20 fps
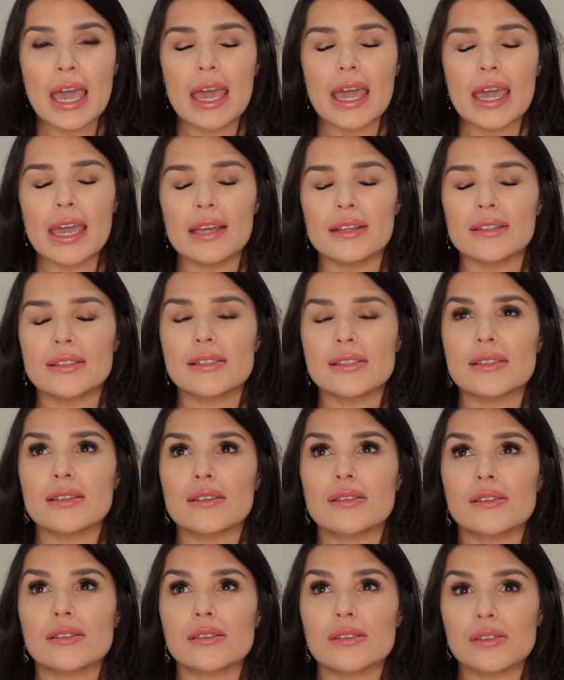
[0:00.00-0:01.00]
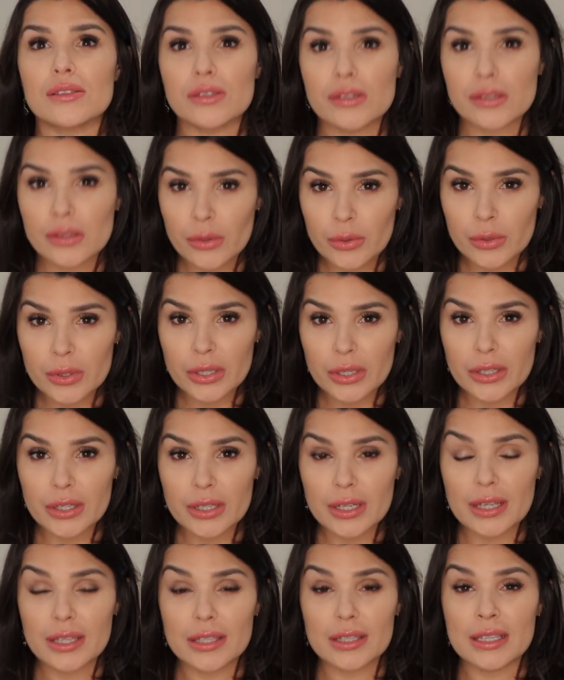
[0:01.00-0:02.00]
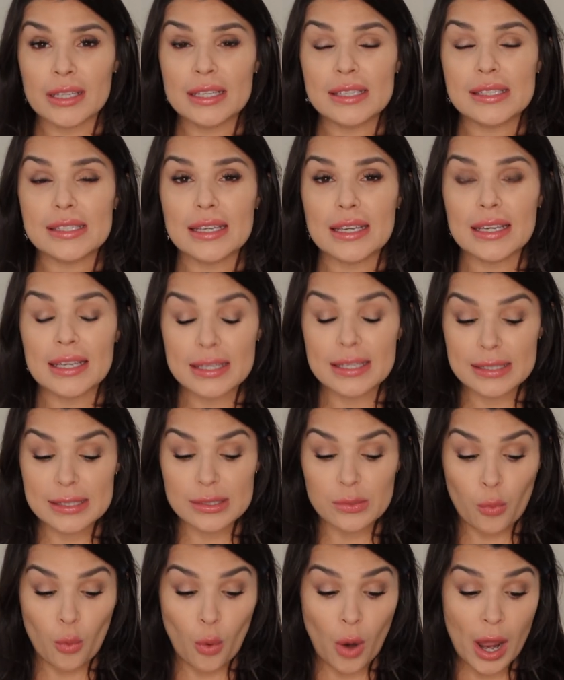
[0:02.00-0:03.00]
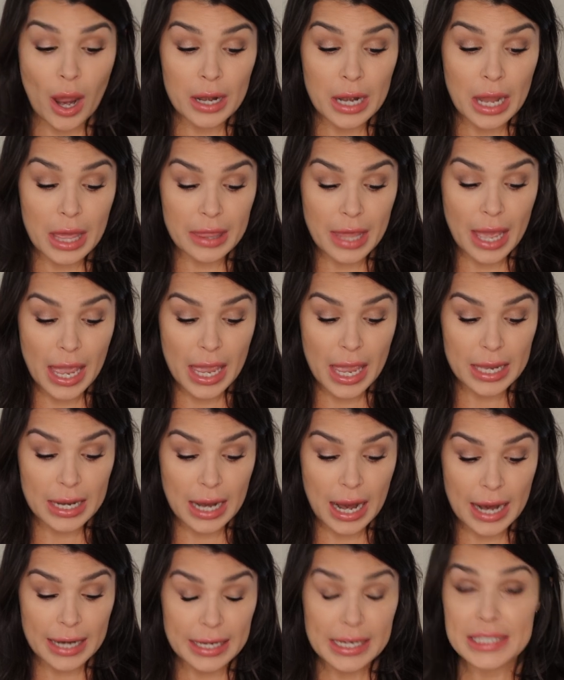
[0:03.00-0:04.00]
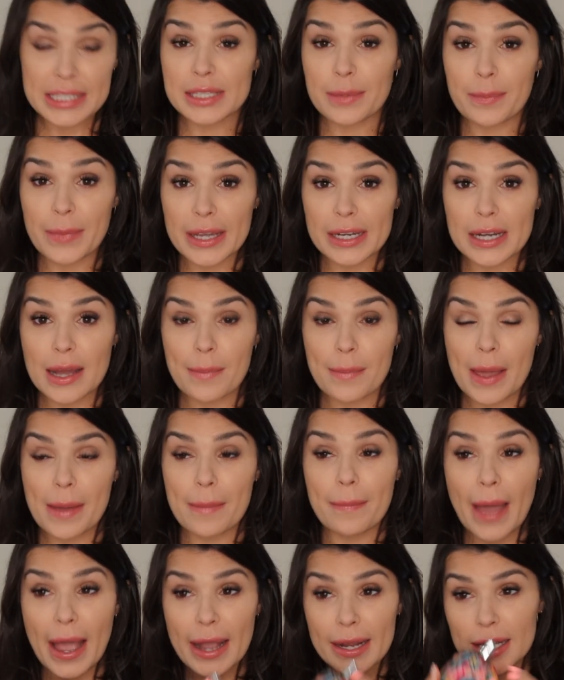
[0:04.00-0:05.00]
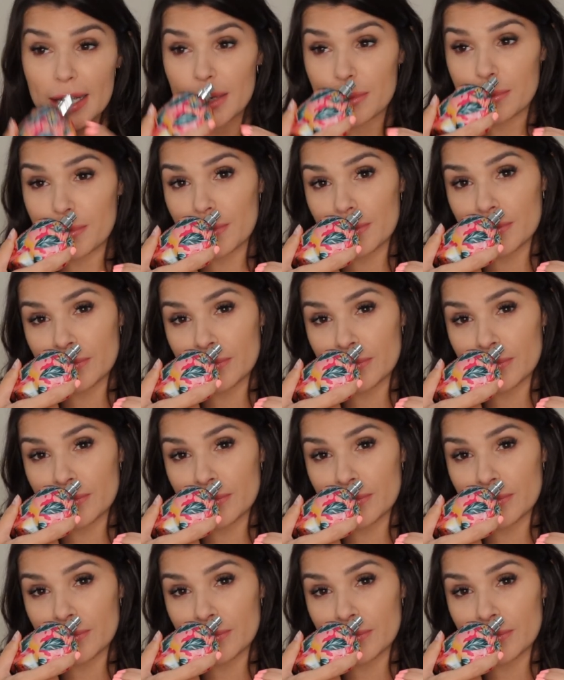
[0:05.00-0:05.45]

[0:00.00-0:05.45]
It's so good. This is one that I need to pick up a backup,